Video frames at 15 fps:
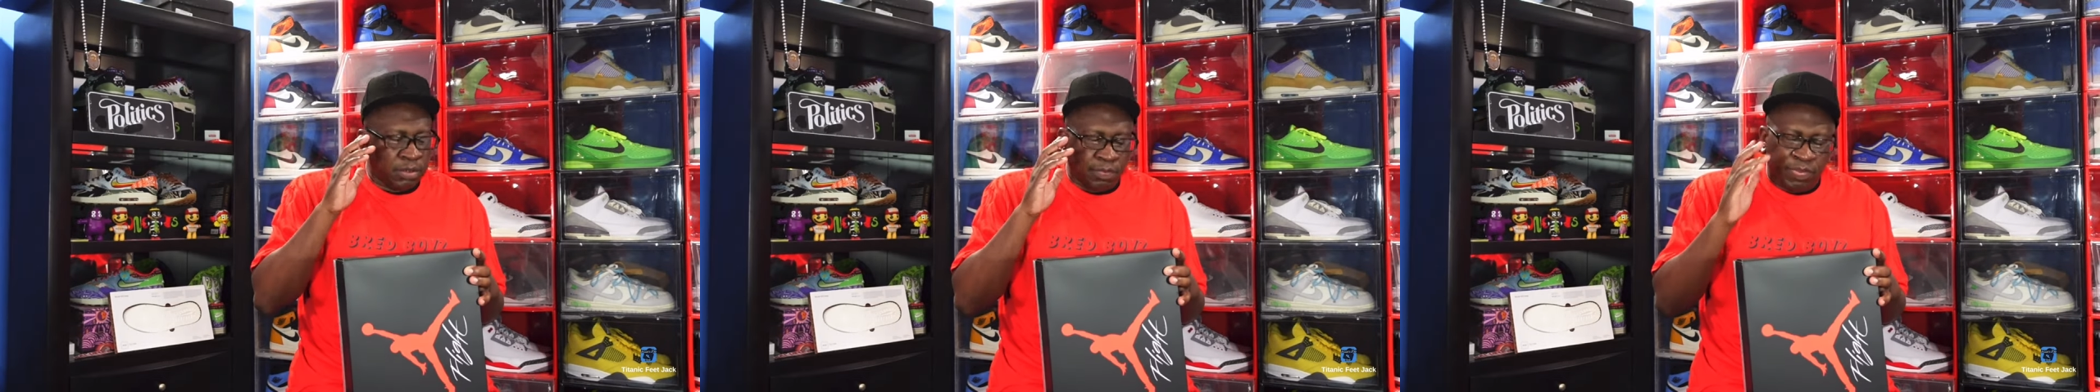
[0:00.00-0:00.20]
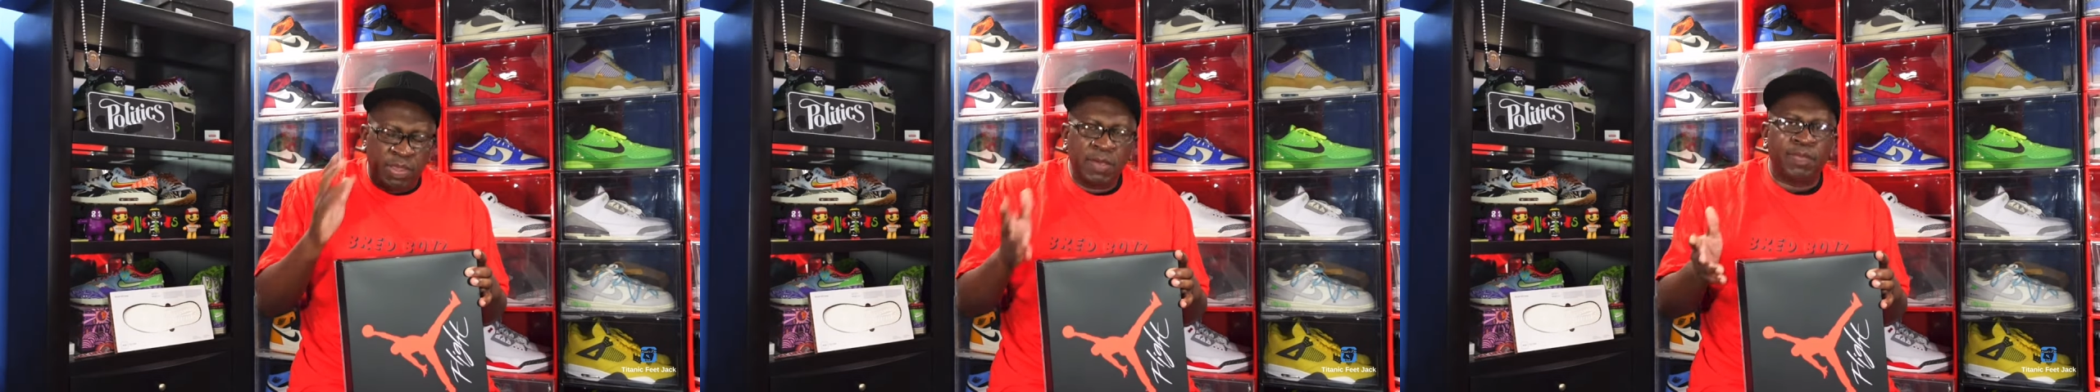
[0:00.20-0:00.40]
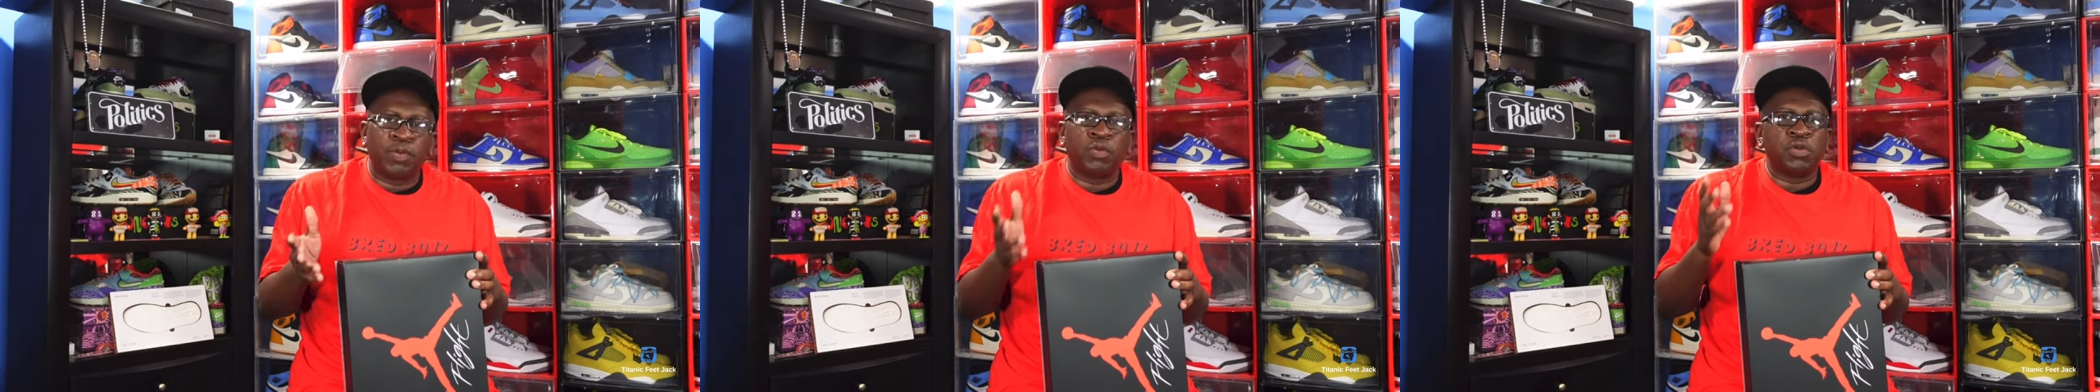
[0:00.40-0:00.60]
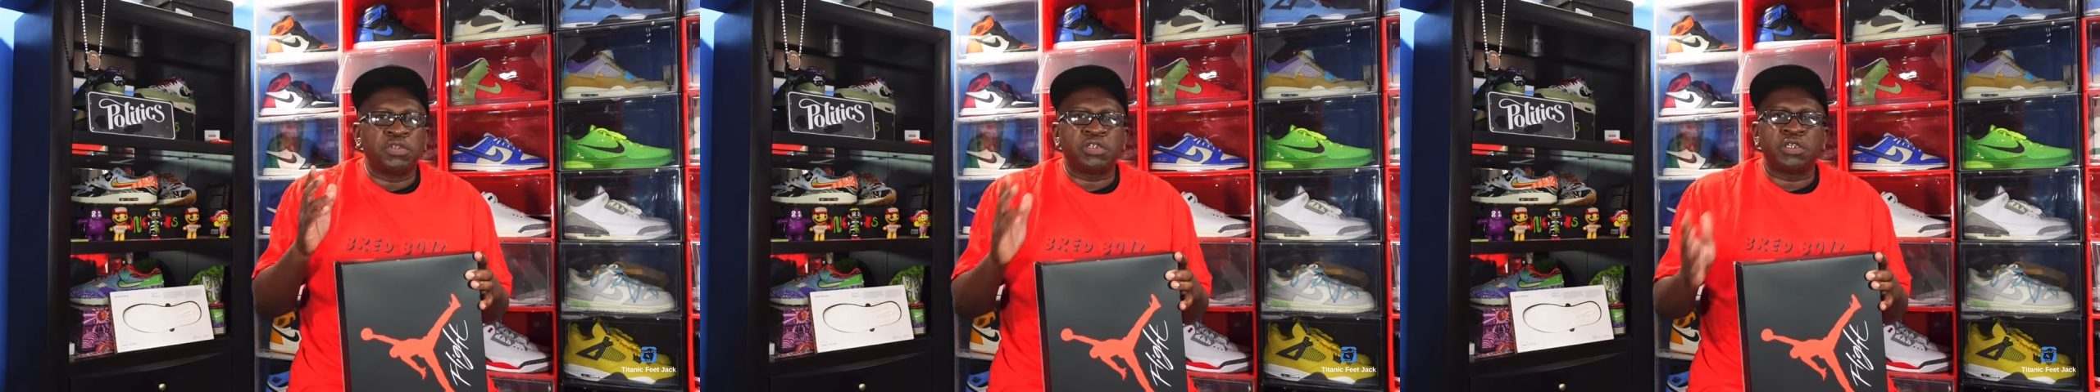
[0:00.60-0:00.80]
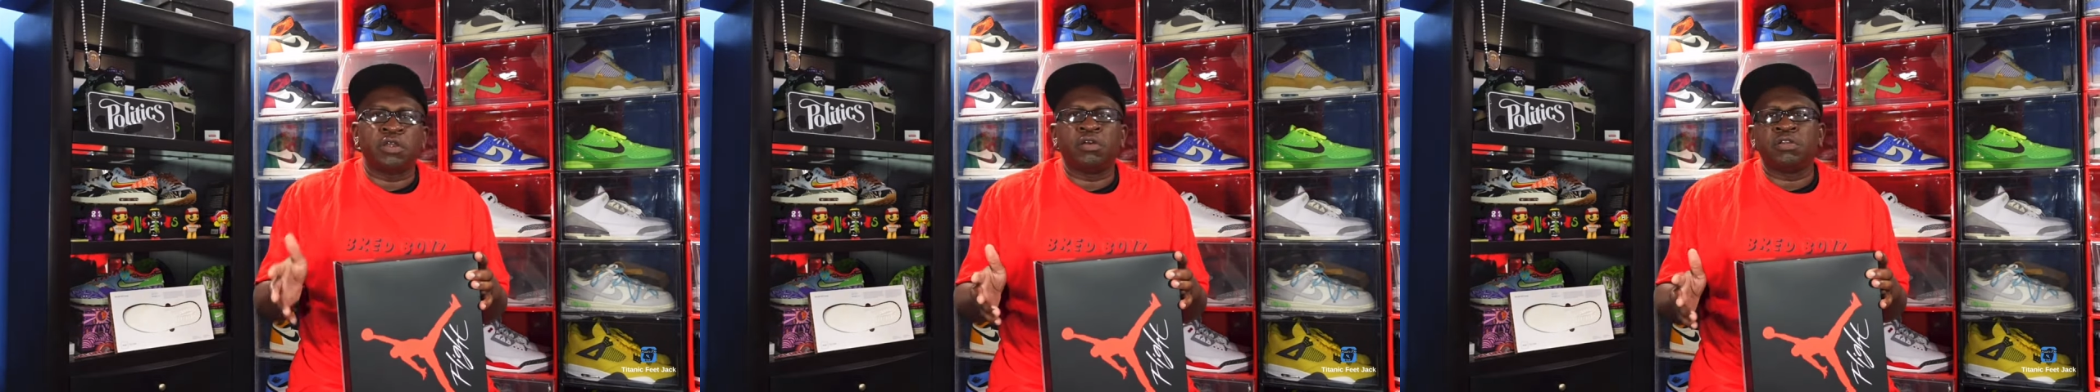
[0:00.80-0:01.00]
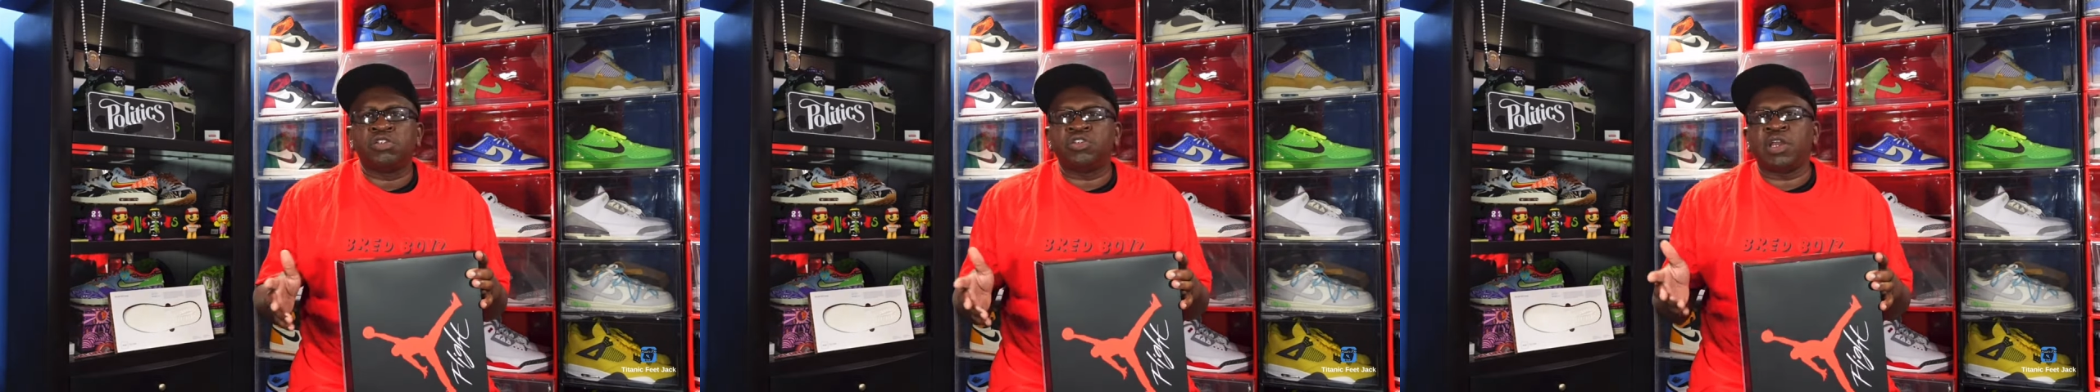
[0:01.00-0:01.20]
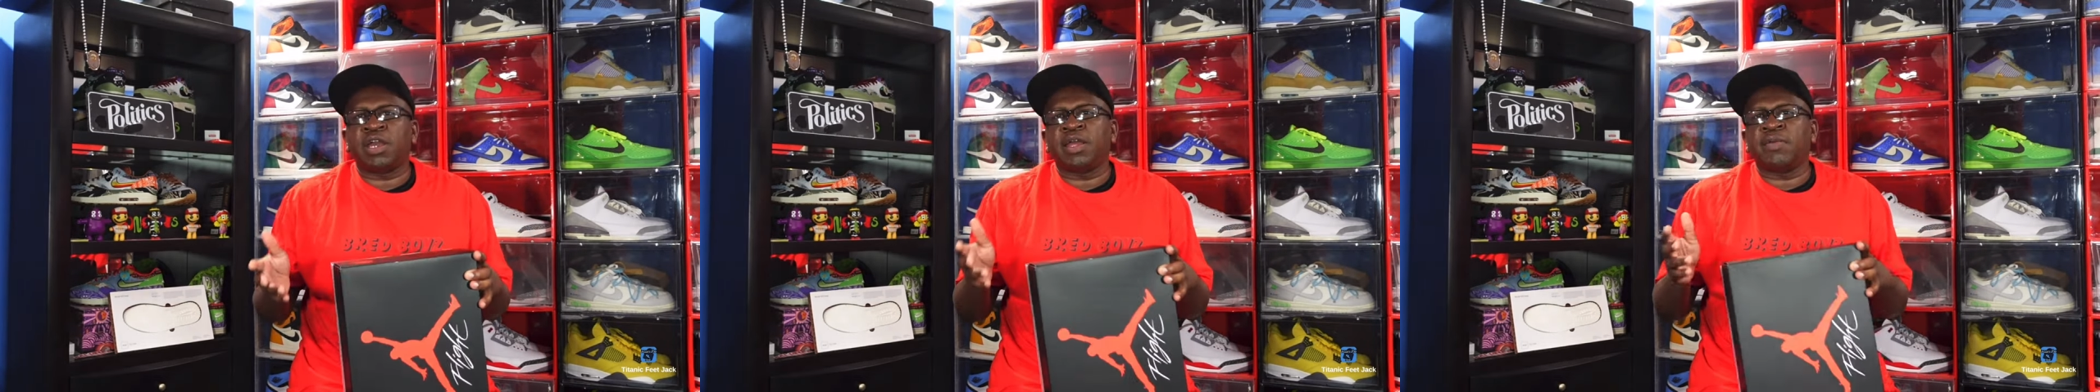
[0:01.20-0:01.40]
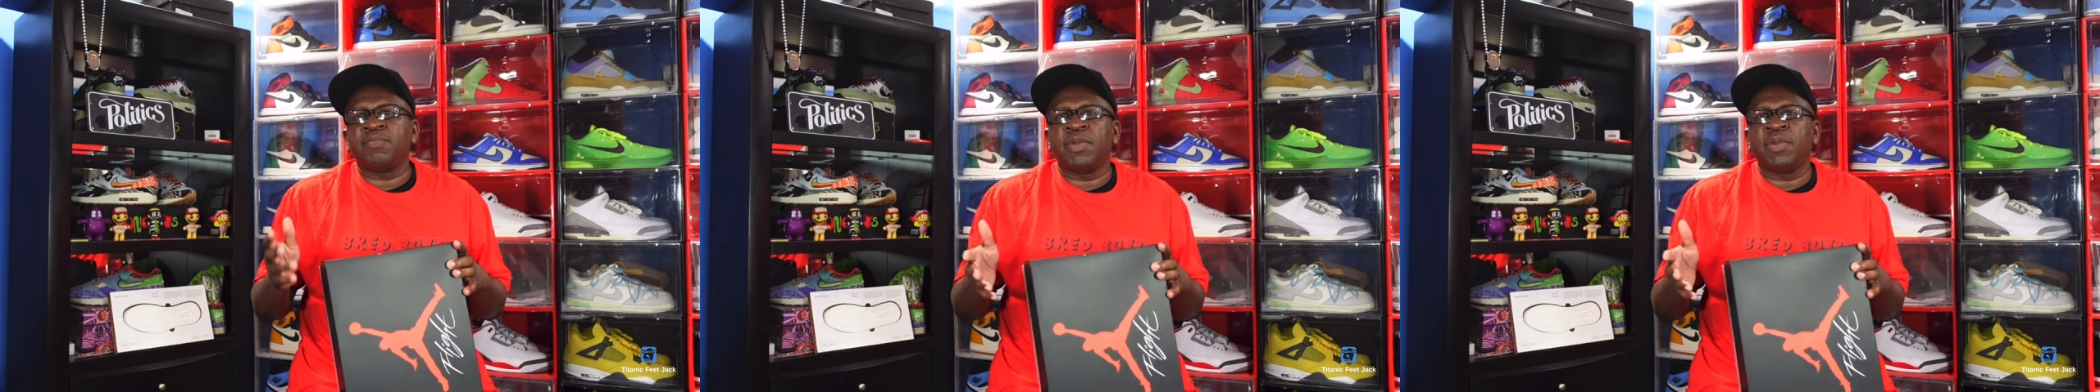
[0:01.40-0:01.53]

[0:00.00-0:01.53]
people will still try to